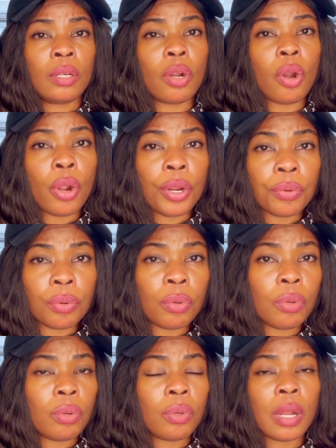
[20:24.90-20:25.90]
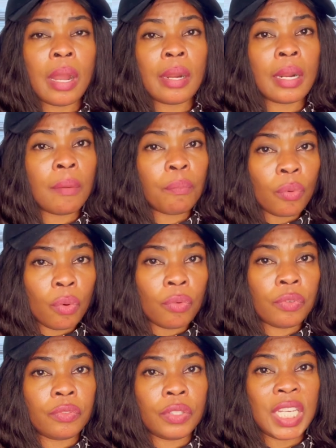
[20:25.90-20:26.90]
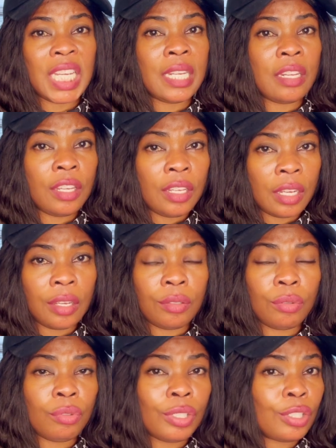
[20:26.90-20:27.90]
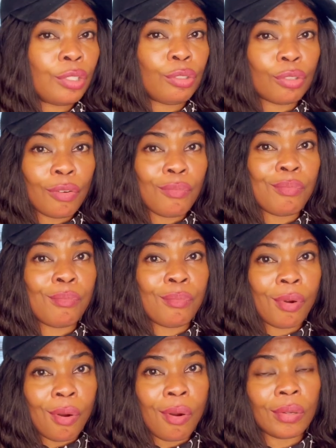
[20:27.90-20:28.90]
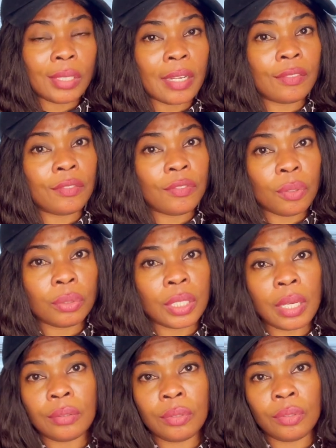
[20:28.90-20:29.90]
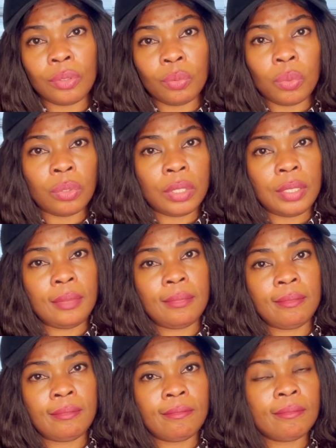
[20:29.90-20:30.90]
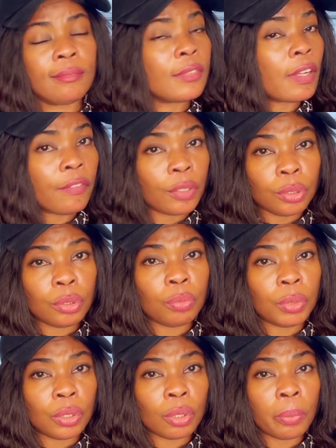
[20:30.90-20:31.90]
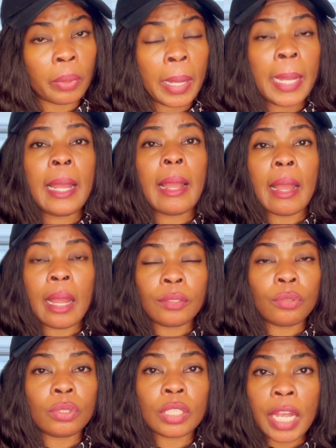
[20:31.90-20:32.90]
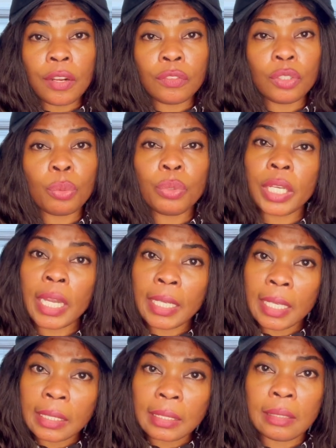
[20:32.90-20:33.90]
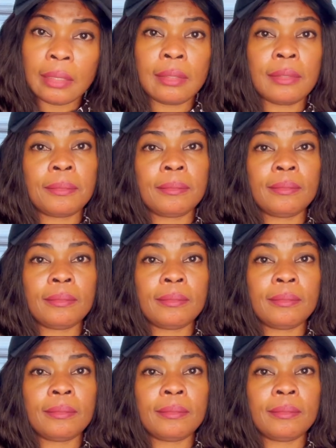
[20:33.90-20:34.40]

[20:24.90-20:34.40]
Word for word: euro and above in a year, you need a job more than four thousand zloty for you to meet up, and those kind of job you can get it.